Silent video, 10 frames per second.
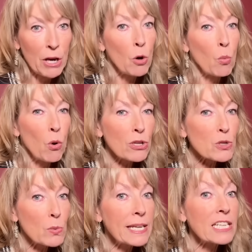What
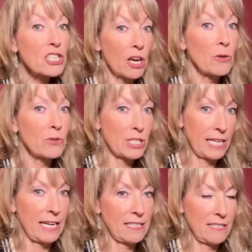we don't
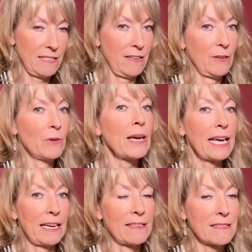yet know
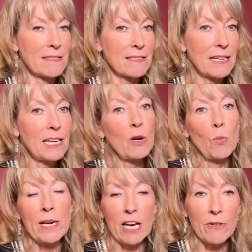is we
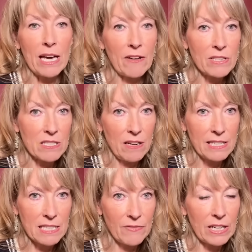don't have a
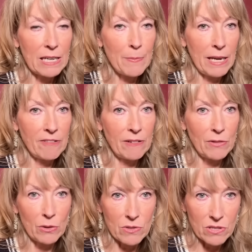scientifically
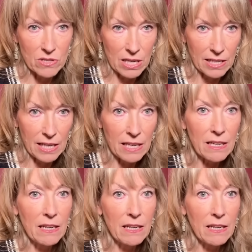peer-reviewed study